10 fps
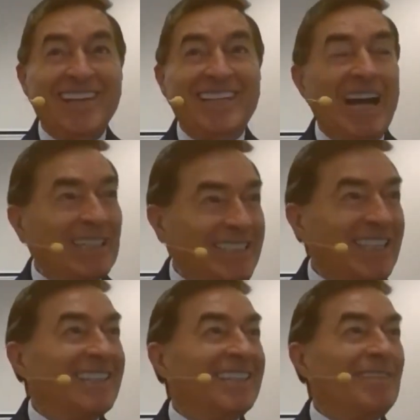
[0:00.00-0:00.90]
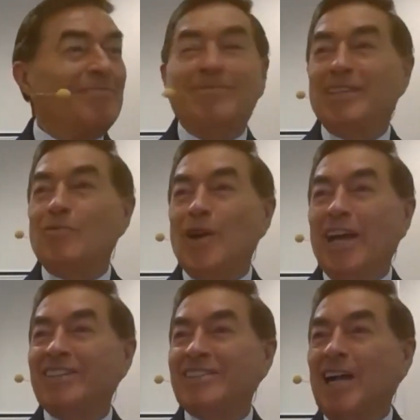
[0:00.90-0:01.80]
That's the, the
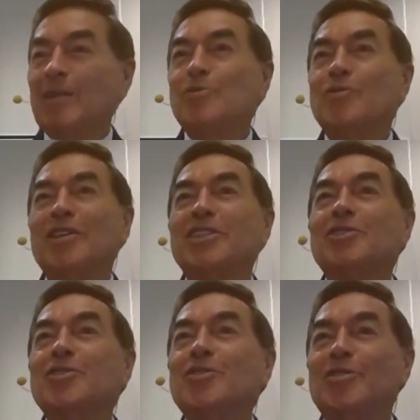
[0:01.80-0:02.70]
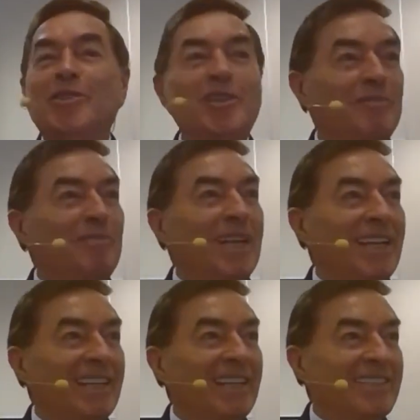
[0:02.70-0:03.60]
way Psalm 22
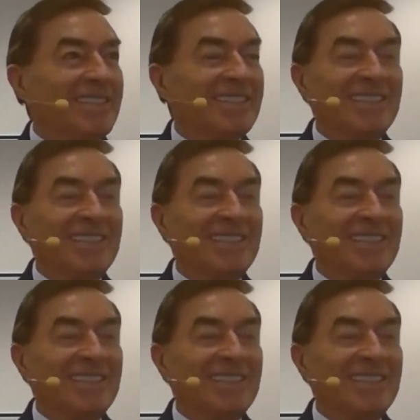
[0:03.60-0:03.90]
begins